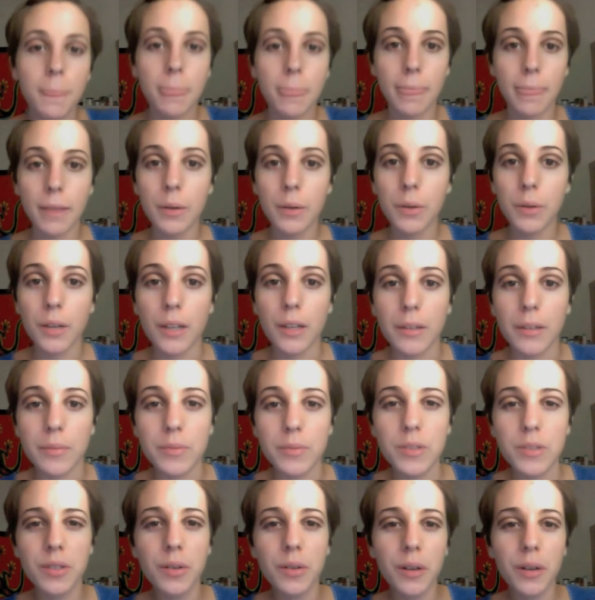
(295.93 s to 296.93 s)
Okay,
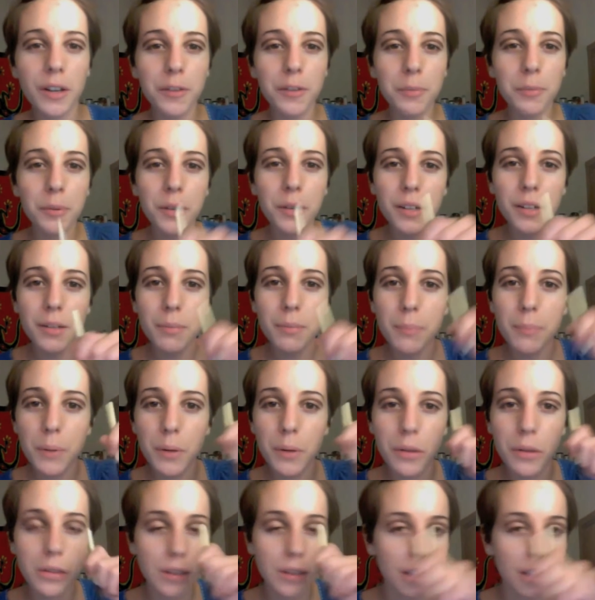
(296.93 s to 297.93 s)
so I've put in
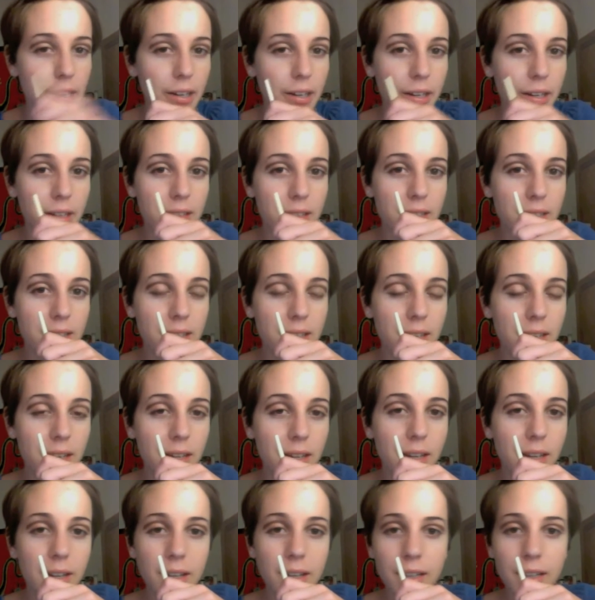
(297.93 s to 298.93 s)
both lines,
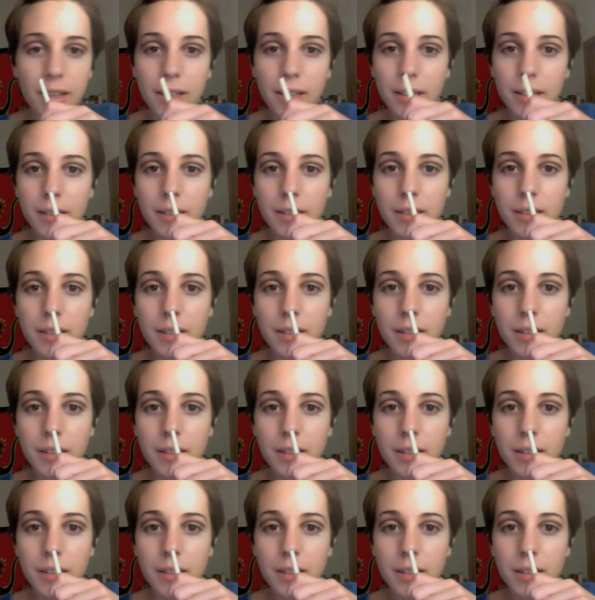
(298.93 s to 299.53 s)
and